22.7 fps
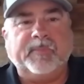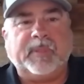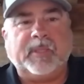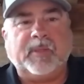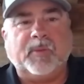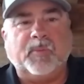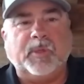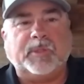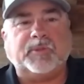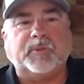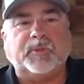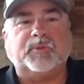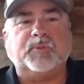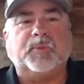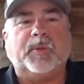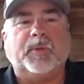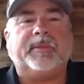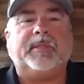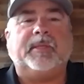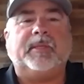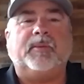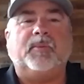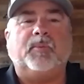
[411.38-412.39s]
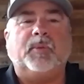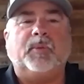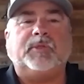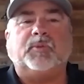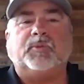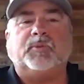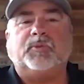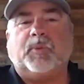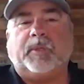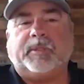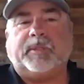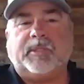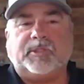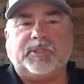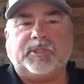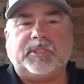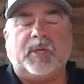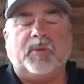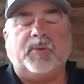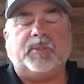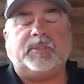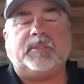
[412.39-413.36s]
which was what the
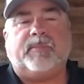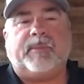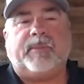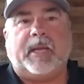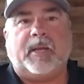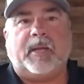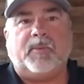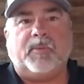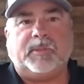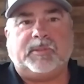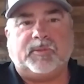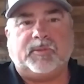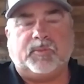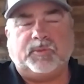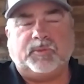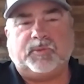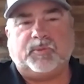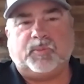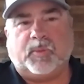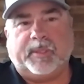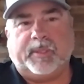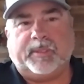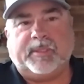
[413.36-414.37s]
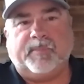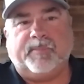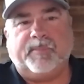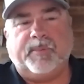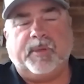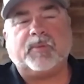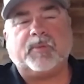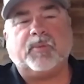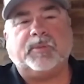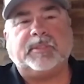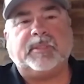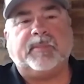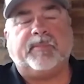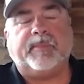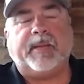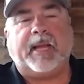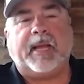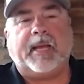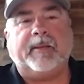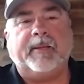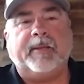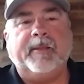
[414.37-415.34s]
show was about, which was what the book was
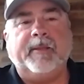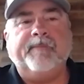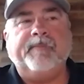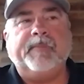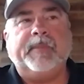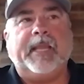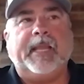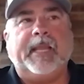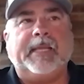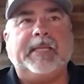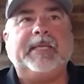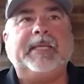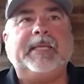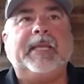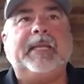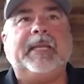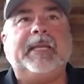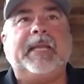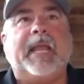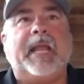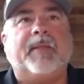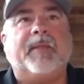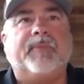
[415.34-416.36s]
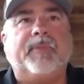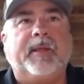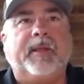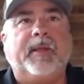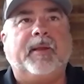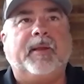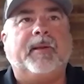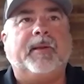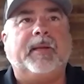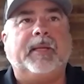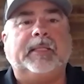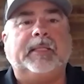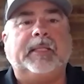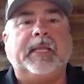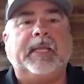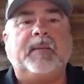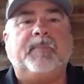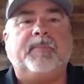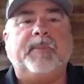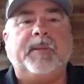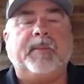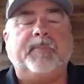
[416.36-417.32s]
about, and getting out there and
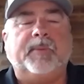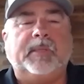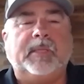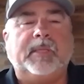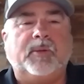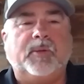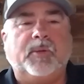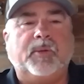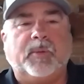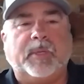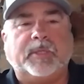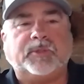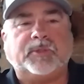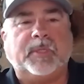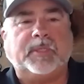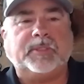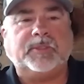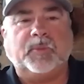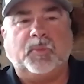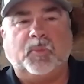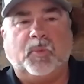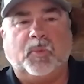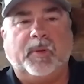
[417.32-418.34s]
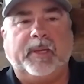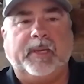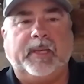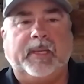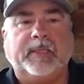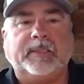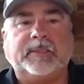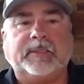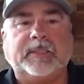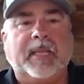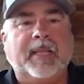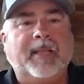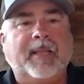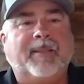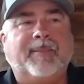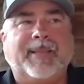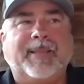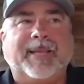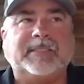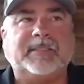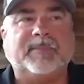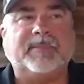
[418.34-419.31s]
letting people know who Restoration One is.
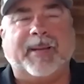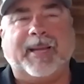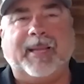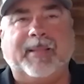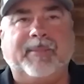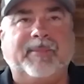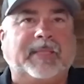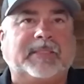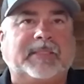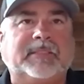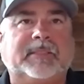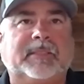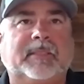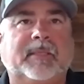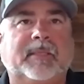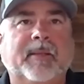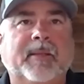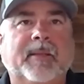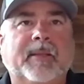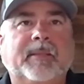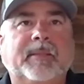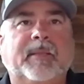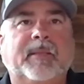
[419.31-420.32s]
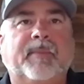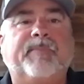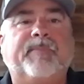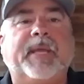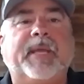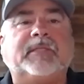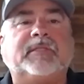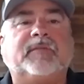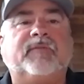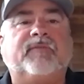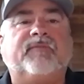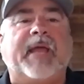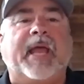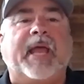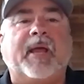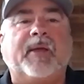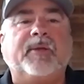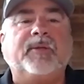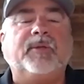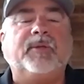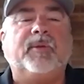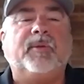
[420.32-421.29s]
That's the best
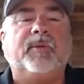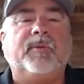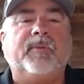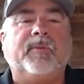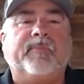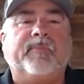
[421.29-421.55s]
value,